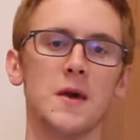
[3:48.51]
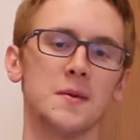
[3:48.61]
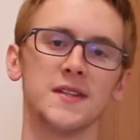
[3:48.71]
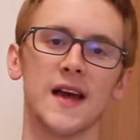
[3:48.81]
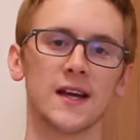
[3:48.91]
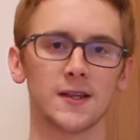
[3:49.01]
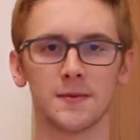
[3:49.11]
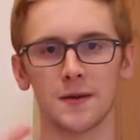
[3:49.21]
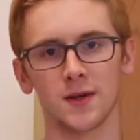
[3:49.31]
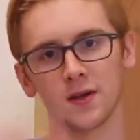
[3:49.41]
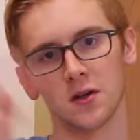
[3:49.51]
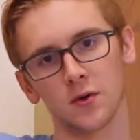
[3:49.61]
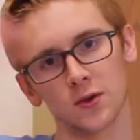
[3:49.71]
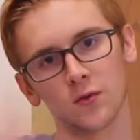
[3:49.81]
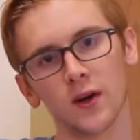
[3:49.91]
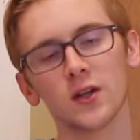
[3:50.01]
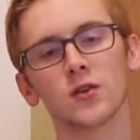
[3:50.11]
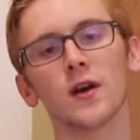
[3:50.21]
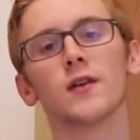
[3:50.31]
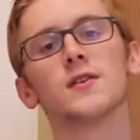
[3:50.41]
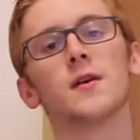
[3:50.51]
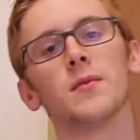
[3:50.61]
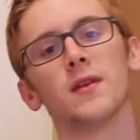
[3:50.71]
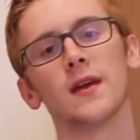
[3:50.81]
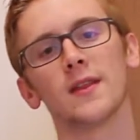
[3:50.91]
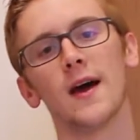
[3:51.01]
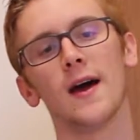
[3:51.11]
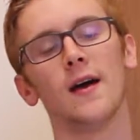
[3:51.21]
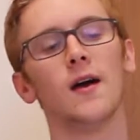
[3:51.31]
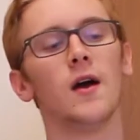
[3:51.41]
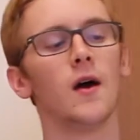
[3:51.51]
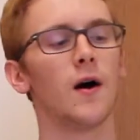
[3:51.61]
maybe Zach sometimes likes to do his ring trick or something like that.